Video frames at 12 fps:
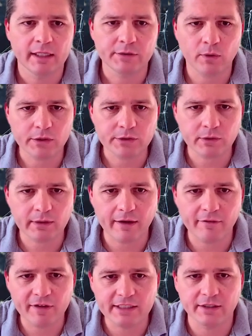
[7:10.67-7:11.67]
This will also
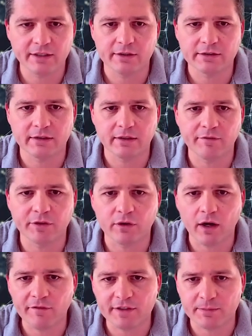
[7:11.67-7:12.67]
allow visitors of
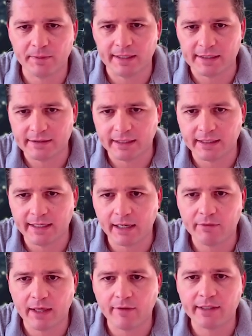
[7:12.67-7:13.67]
your office space to
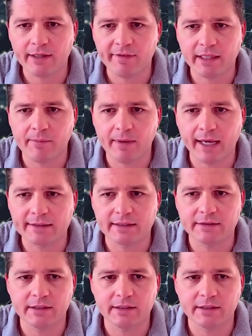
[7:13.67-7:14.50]
connect without giving them access